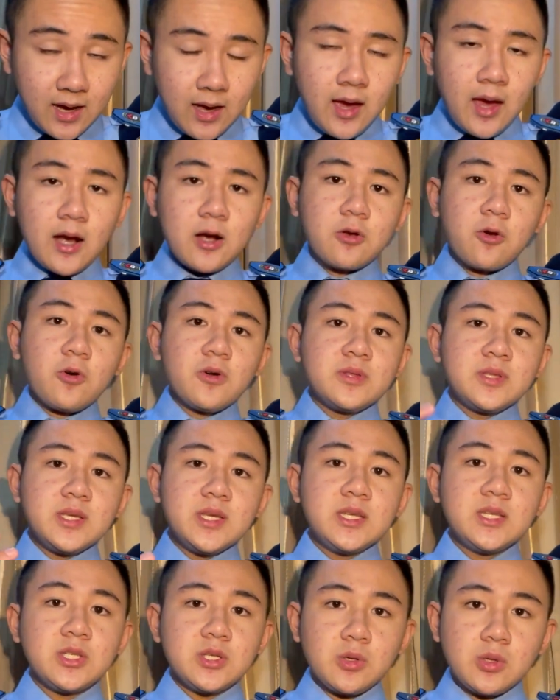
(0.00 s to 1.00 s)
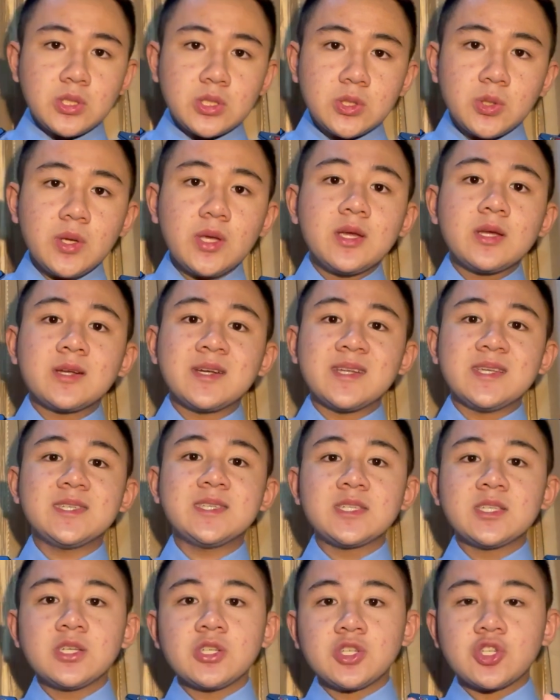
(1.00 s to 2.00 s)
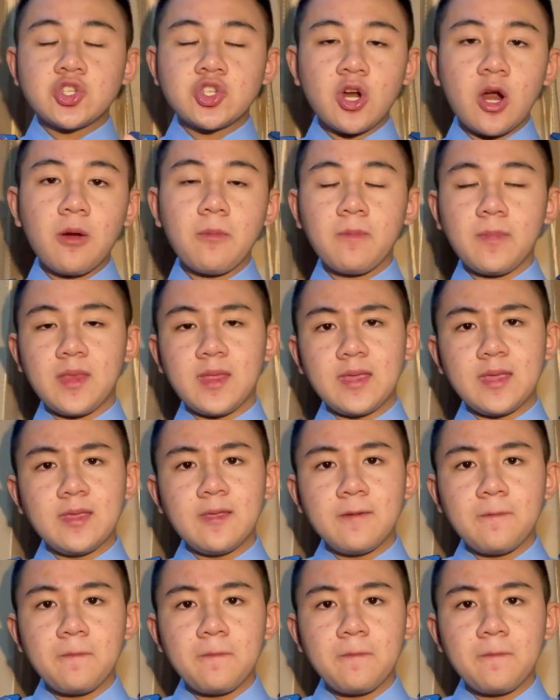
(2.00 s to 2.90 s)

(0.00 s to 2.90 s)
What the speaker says: are continuing to increase sharply?